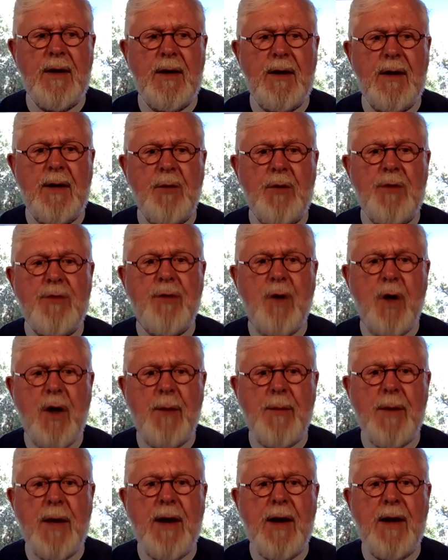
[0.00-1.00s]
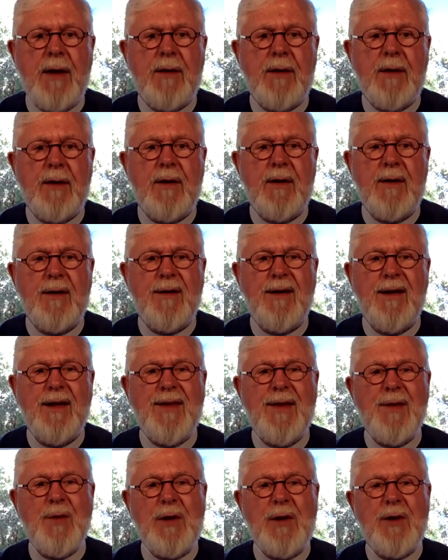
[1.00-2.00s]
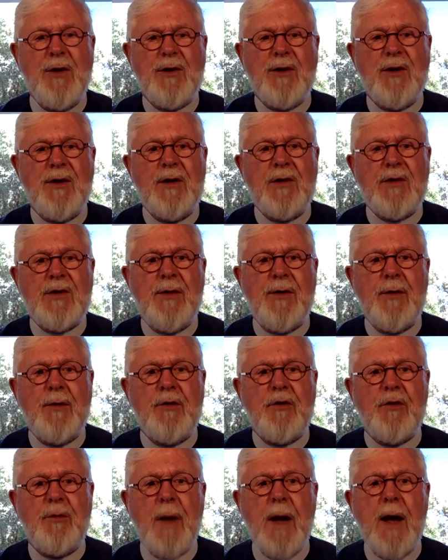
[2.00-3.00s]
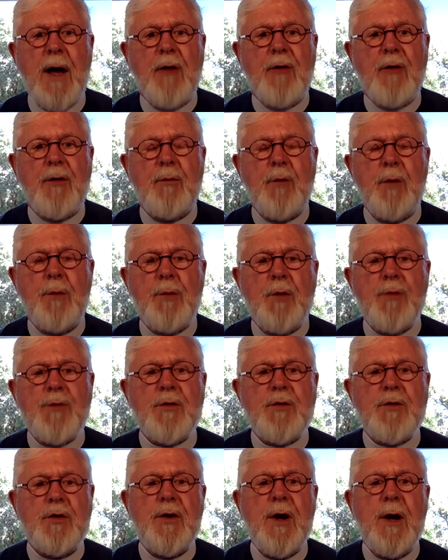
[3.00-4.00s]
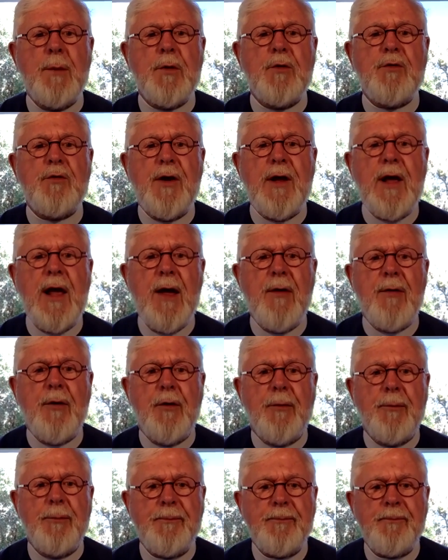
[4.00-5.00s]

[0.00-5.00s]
And we thought about it. And then we looked at each other and smiled, and we put the two numbers together.